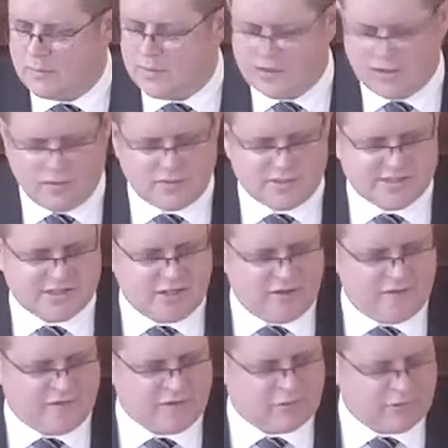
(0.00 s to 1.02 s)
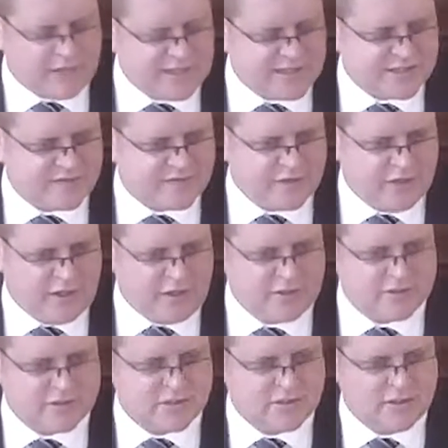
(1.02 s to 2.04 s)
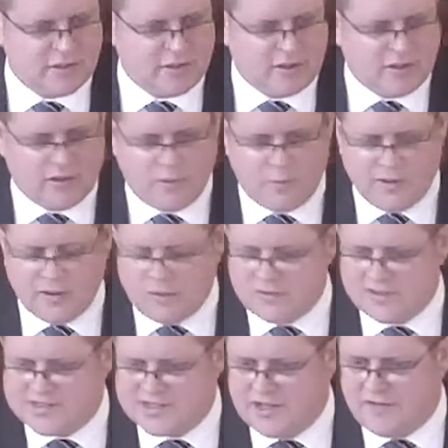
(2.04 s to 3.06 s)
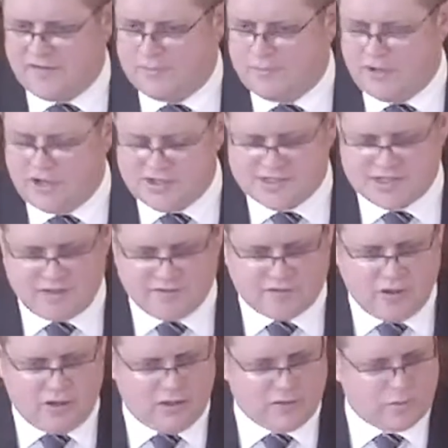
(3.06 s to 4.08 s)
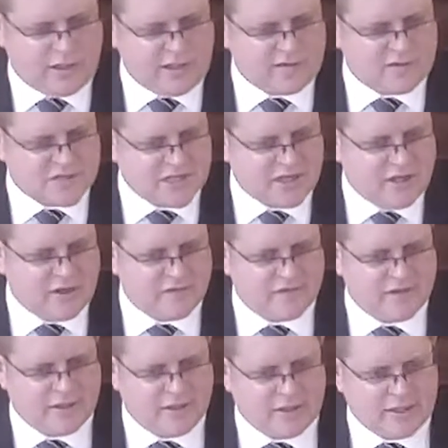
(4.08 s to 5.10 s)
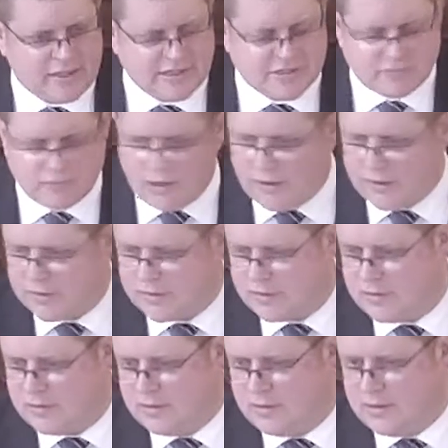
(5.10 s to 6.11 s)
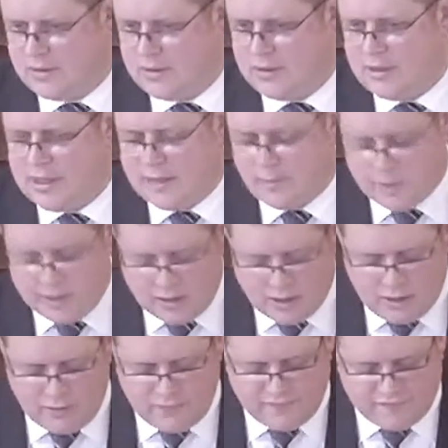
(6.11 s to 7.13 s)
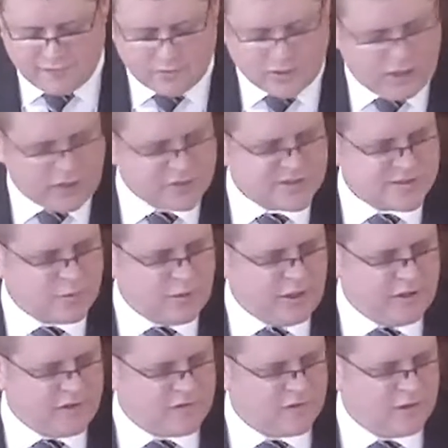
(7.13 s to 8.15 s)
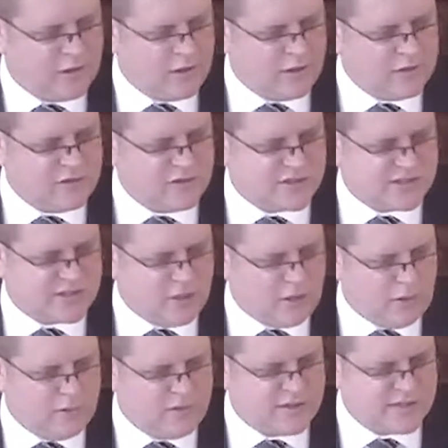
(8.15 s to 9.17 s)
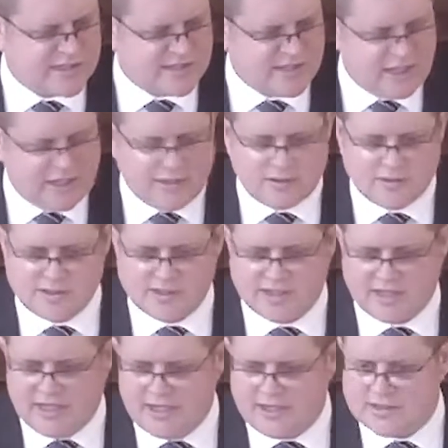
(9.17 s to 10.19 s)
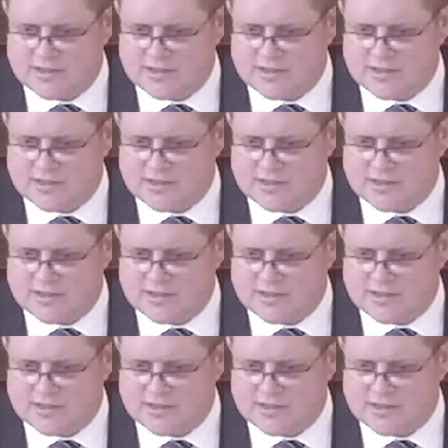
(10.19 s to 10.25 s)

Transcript: don't deserve the grace of God. We don't deserve the mercy of God. We deserve his wrath. And we know from God's word the soul that sins, it